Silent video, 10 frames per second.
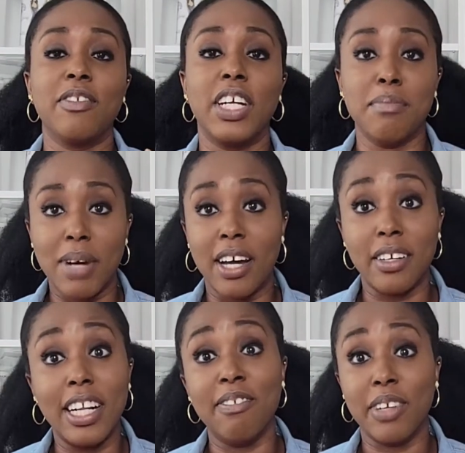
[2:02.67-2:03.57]
very
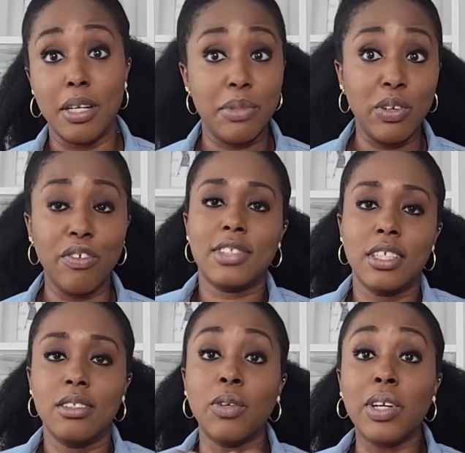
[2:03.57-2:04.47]
modern and very beautiful.
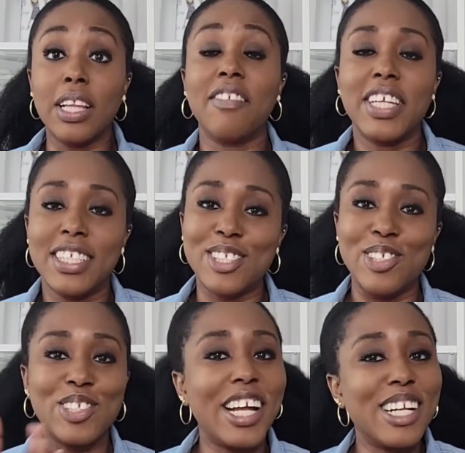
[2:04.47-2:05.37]
So we're loving this new
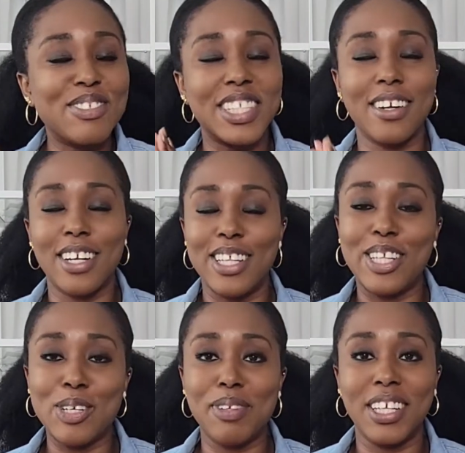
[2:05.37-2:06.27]
trend of seeing our
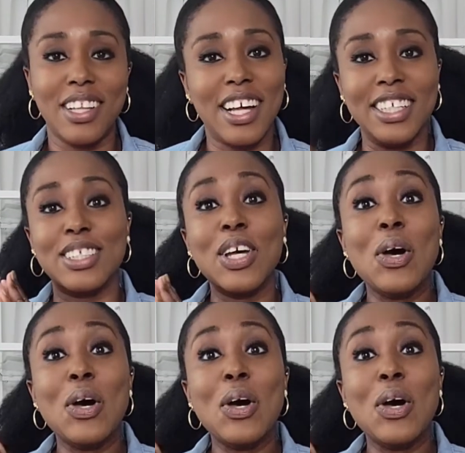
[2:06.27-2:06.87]
Ethiopian clients